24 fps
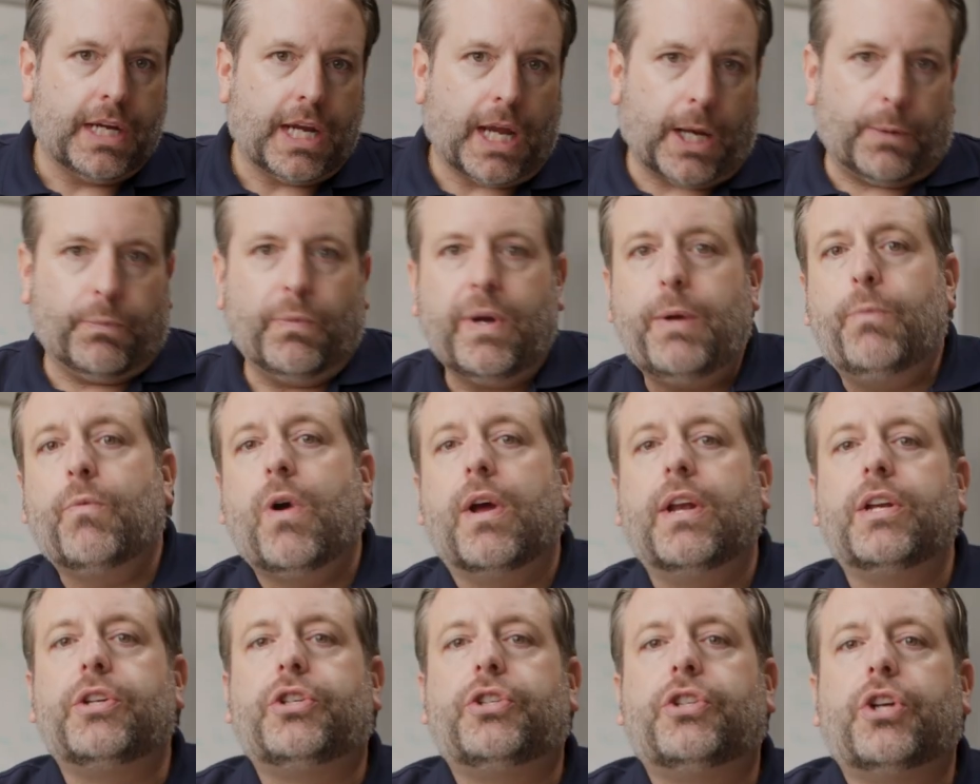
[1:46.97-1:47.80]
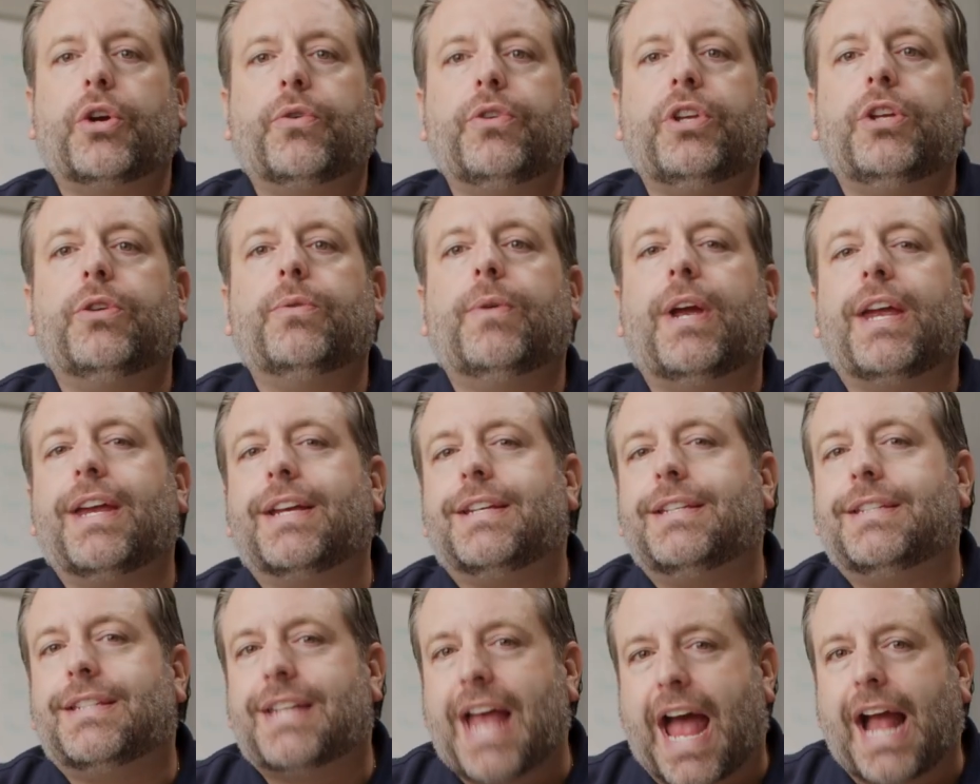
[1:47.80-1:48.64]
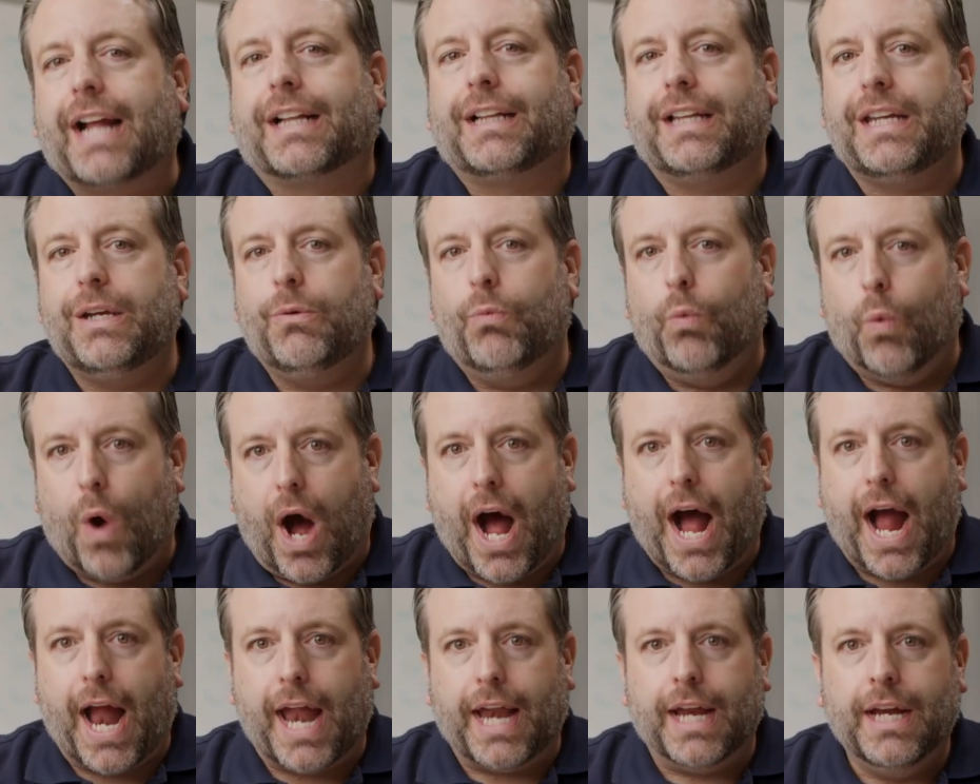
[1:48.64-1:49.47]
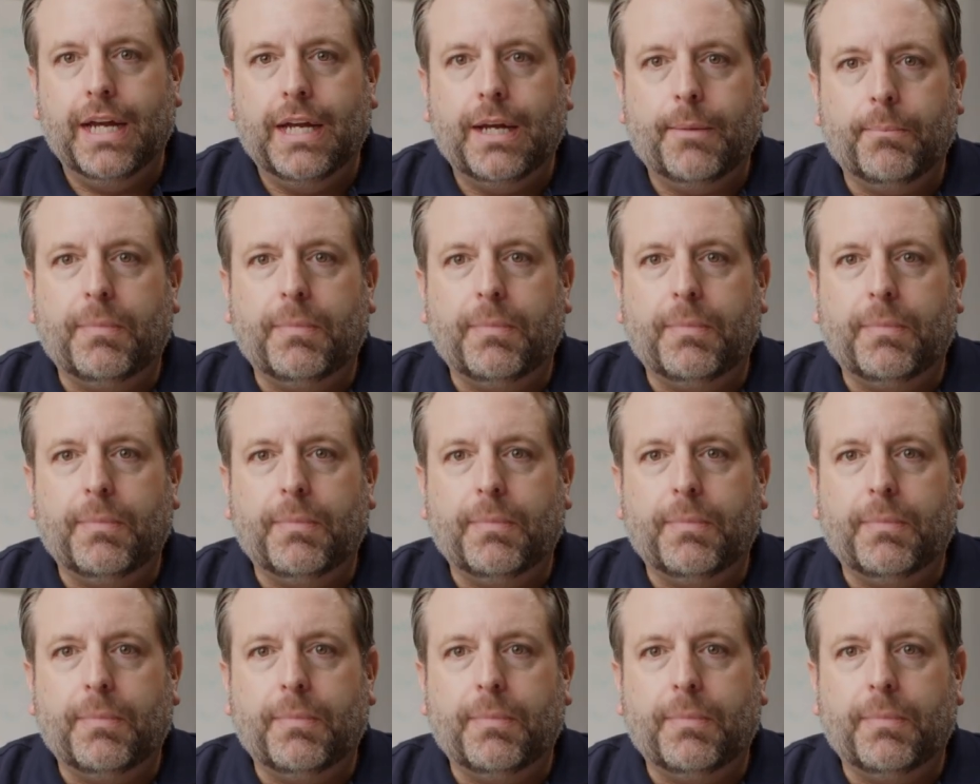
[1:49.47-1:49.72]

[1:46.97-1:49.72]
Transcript: And we want to show you exactly why